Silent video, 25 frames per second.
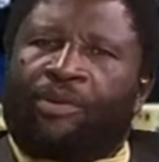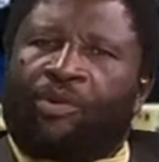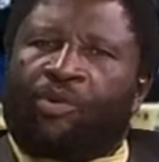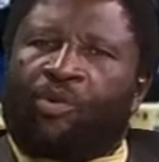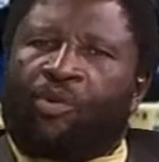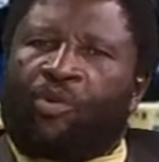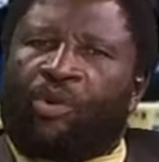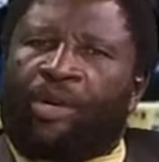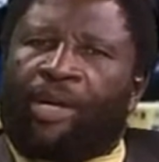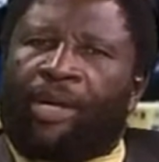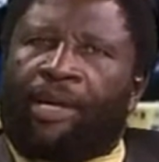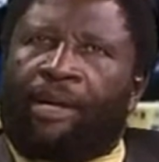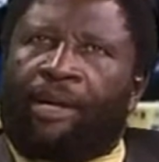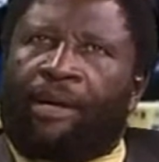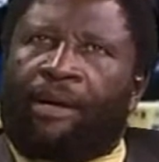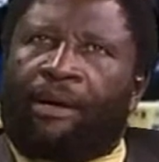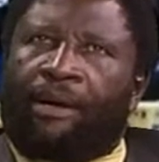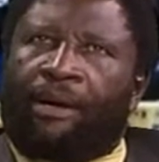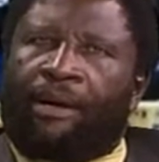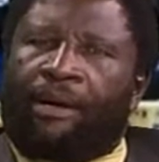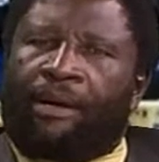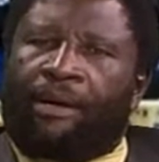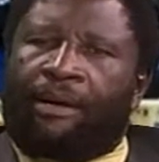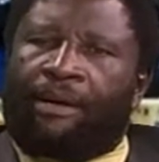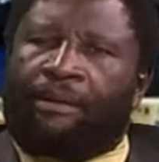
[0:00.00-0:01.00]

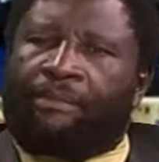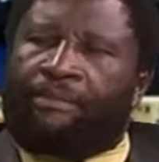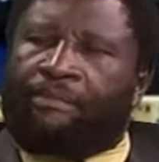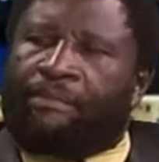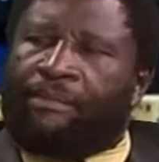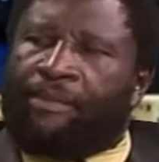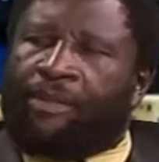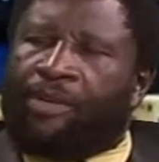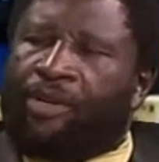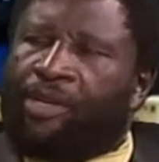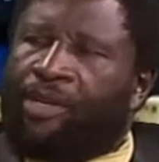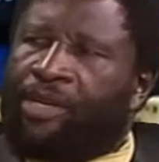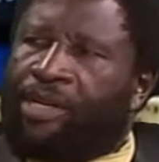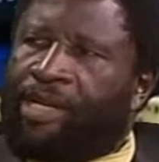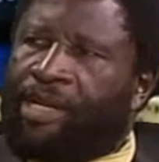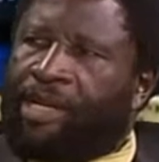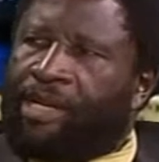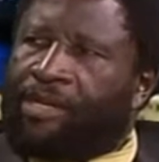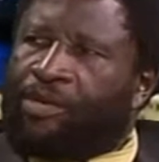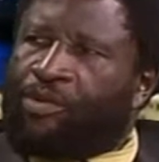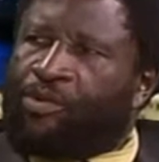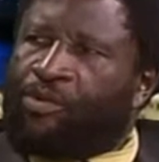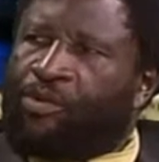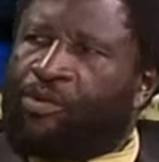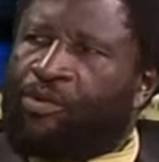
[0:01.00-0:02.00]
where
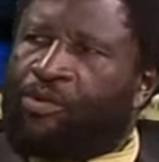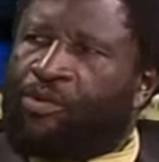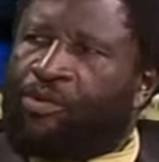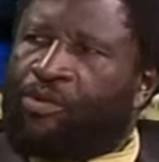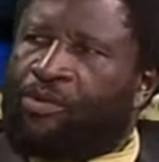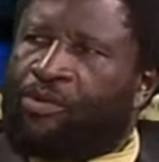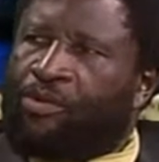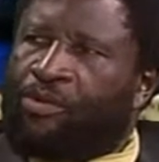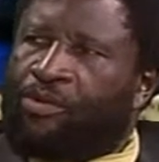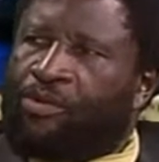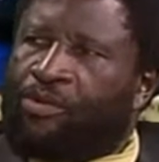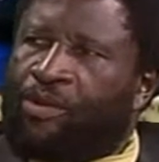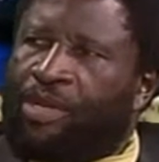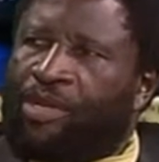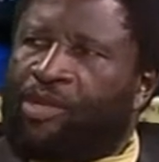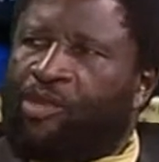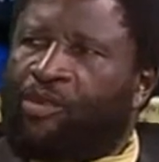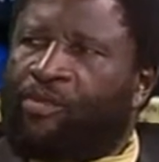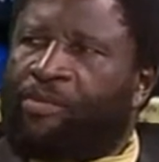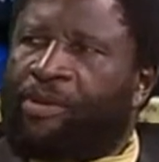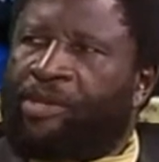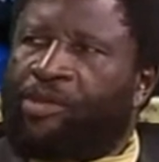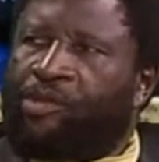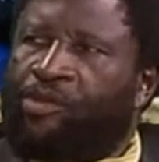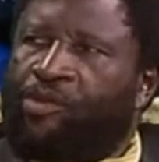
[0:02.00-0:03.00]
learners who want
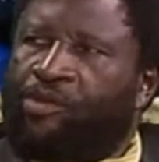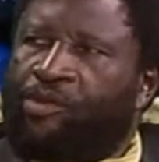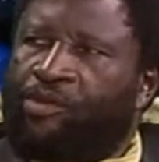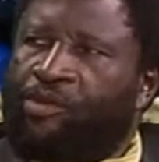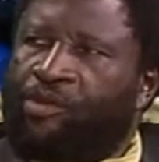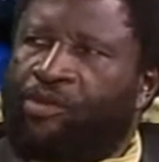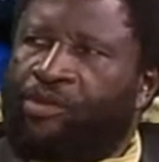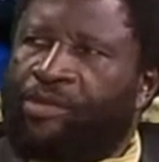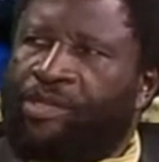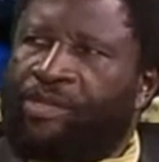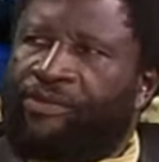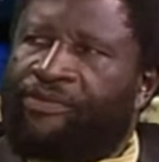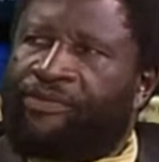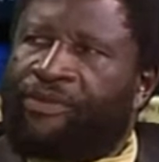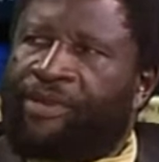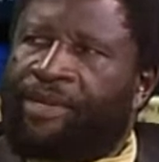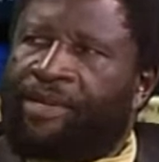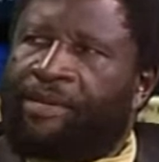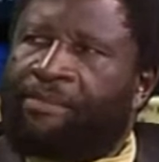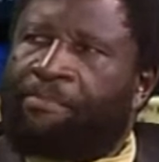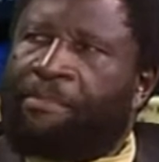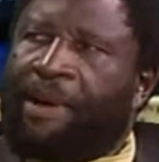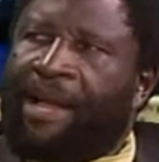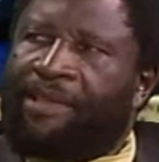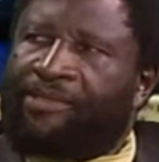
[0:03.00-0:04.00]
to pursue
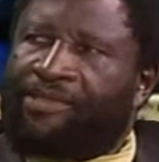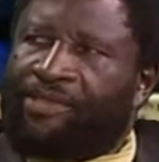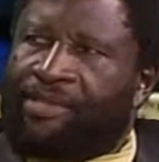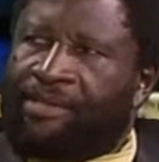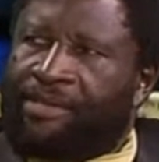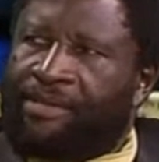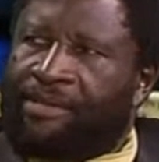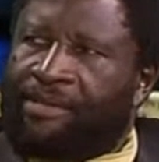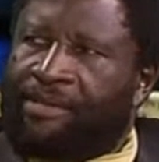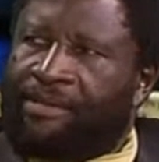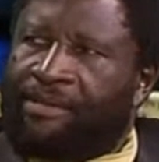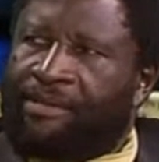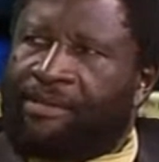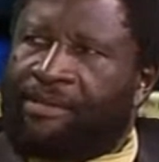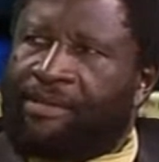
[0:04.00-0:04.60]
different paths